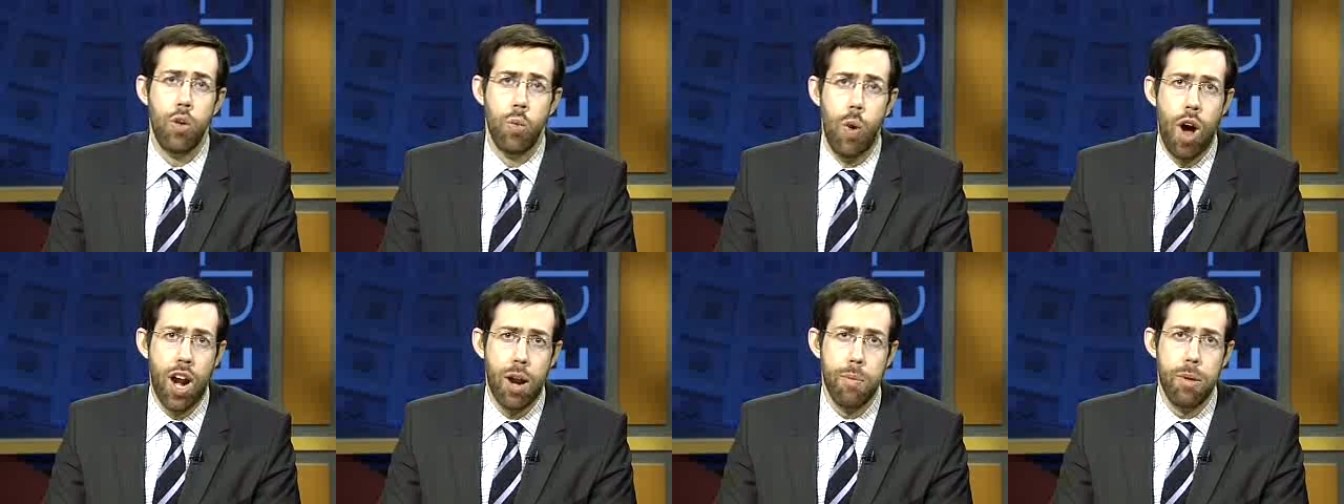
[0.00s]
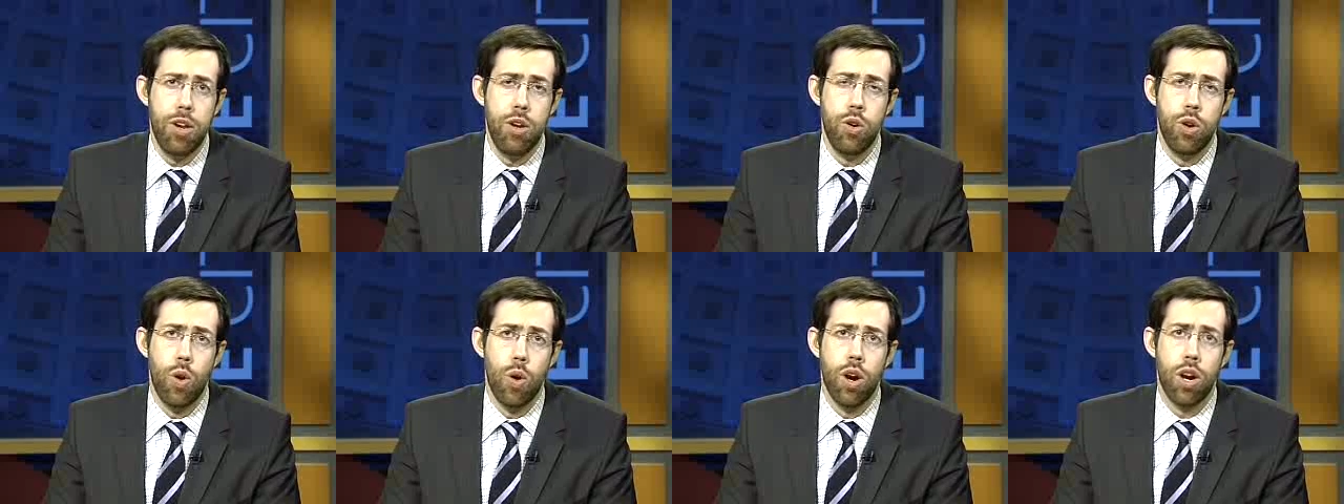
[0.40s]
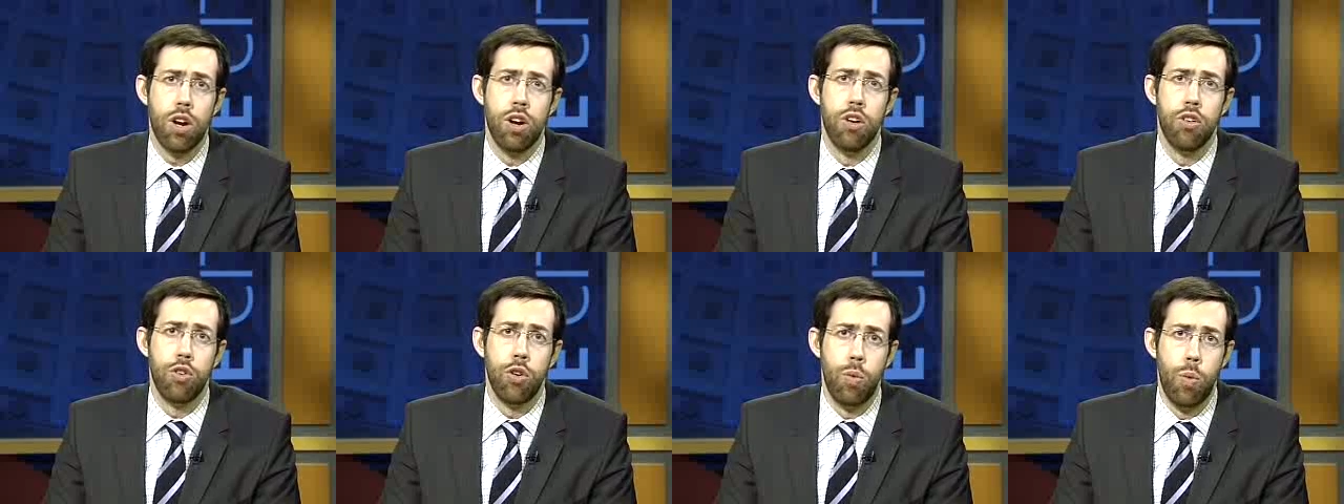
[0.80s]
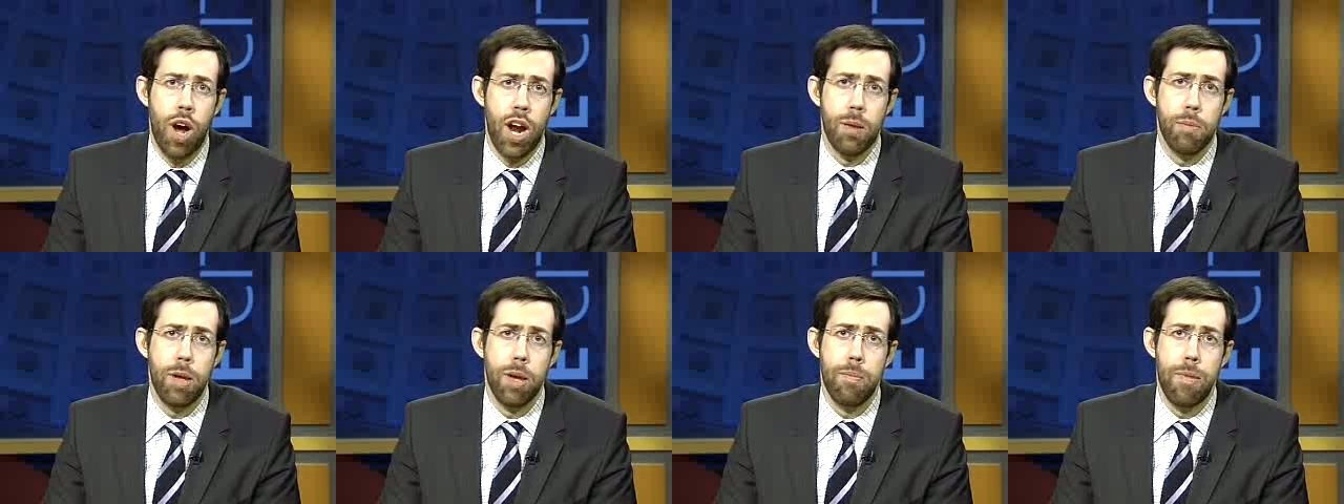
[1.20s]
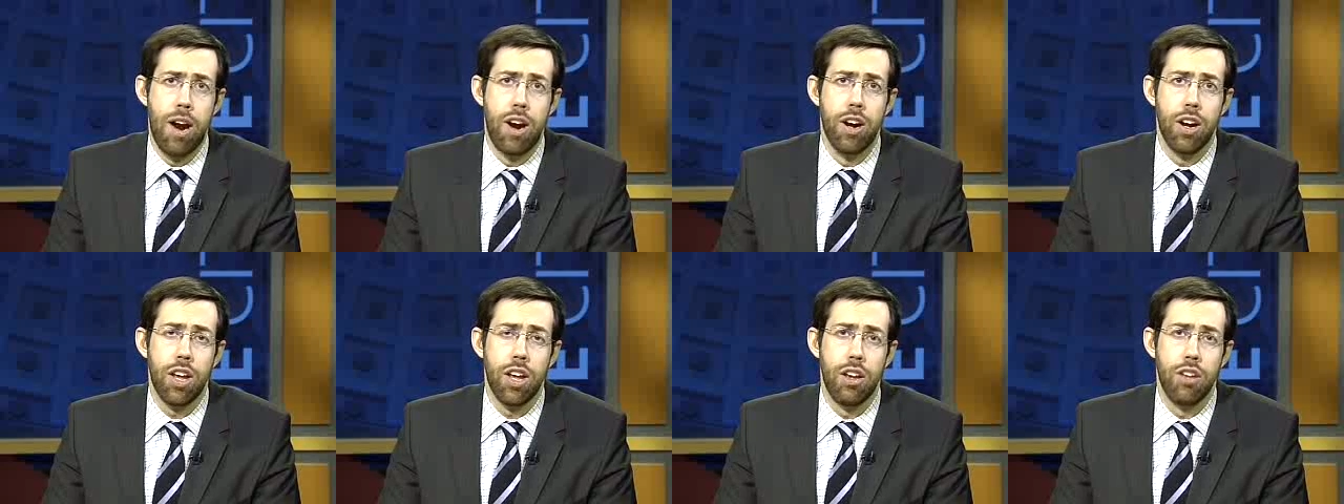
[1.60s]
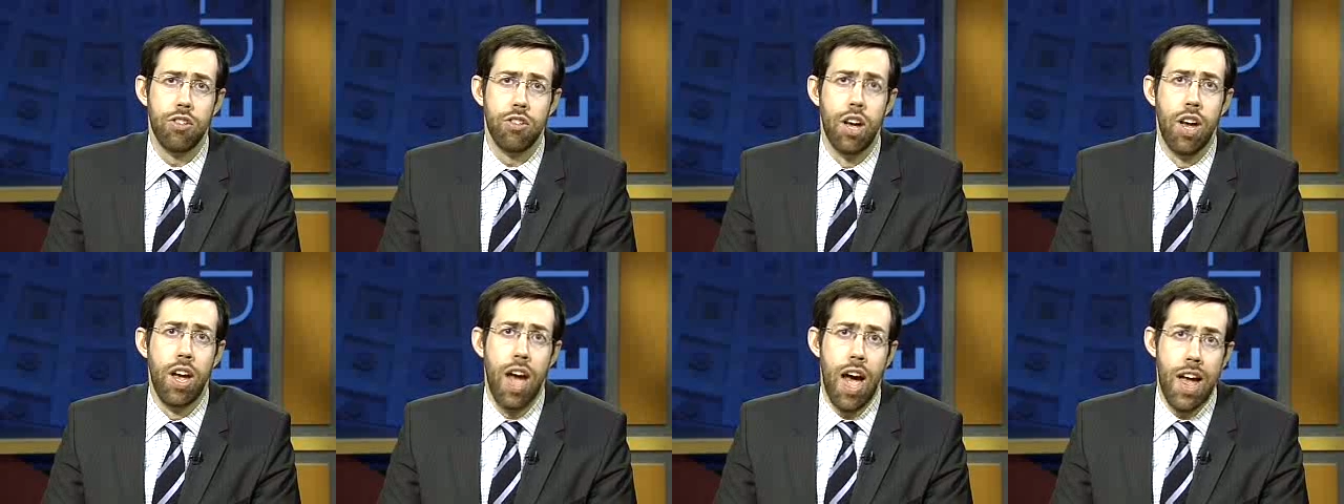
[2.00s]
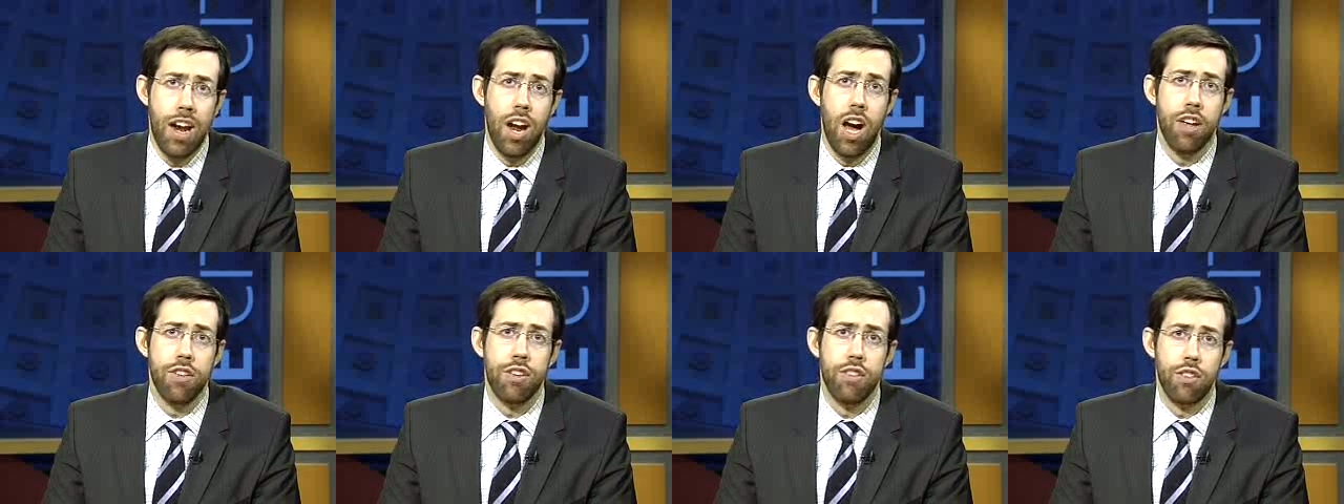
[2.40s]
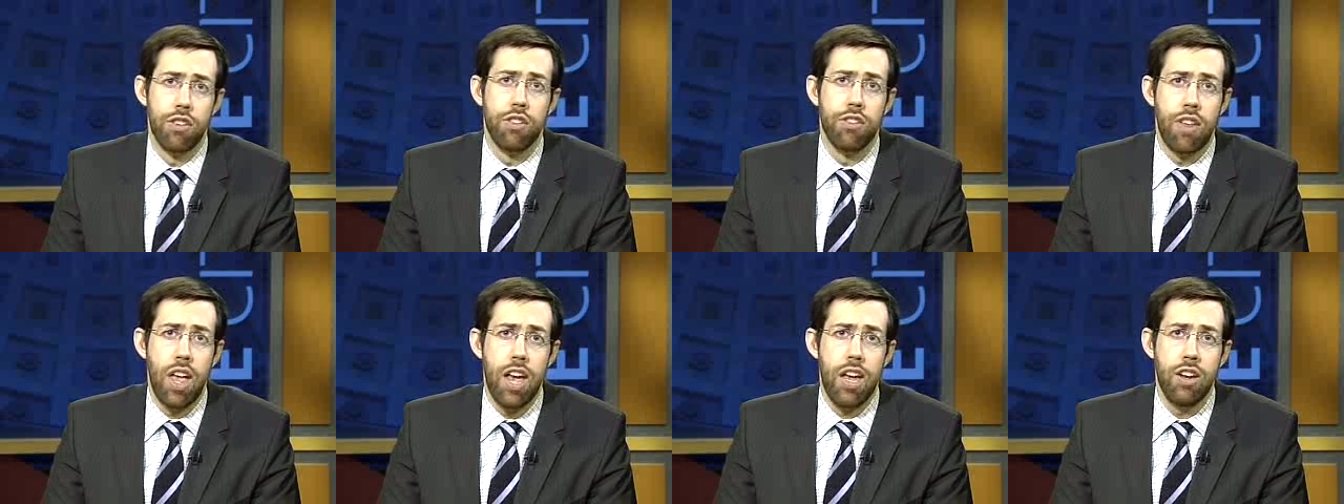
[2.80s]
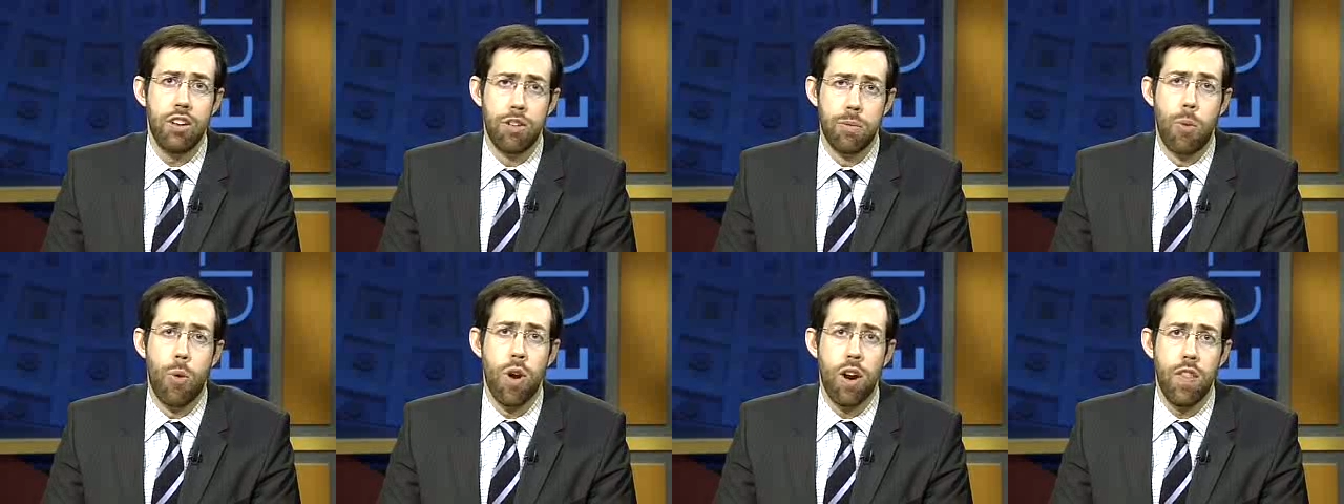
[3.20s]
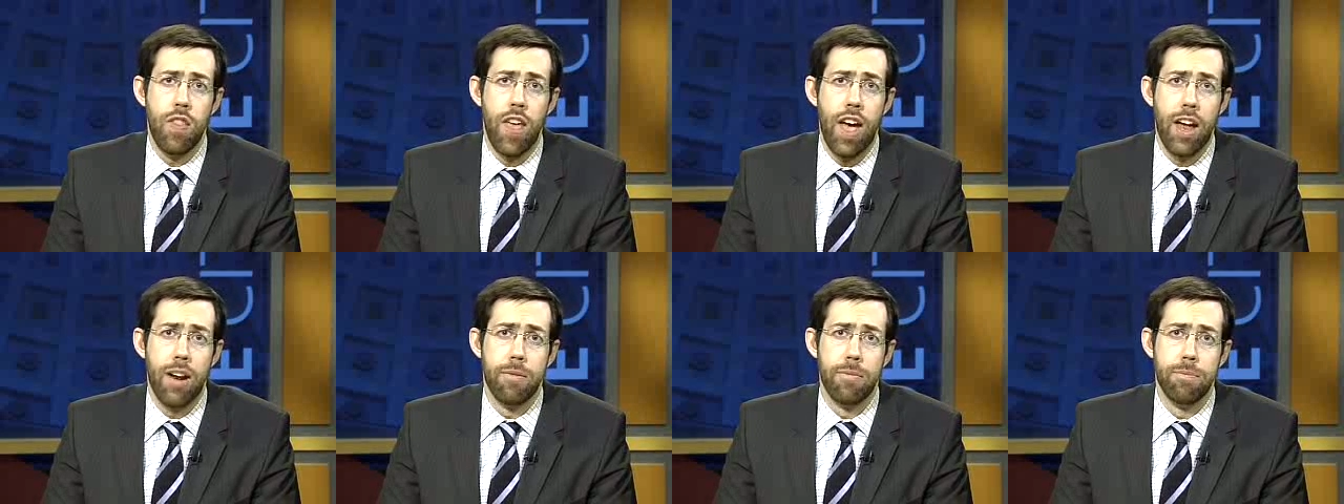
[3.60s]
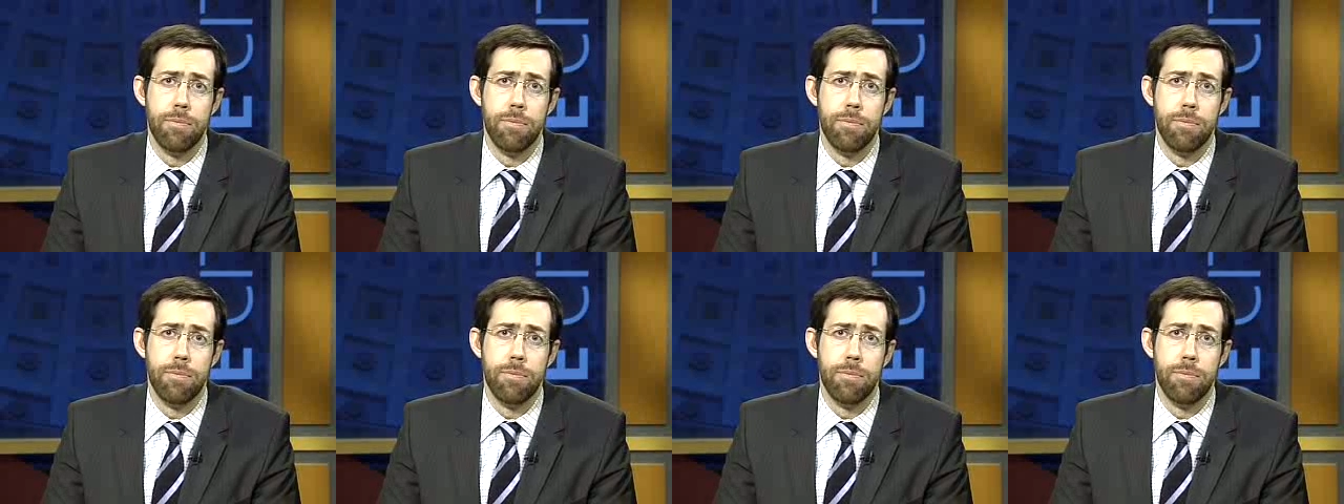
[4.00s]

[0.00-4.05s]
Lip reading: who want to be New Yorkers, who want to be Americans, and us as a state supporting that.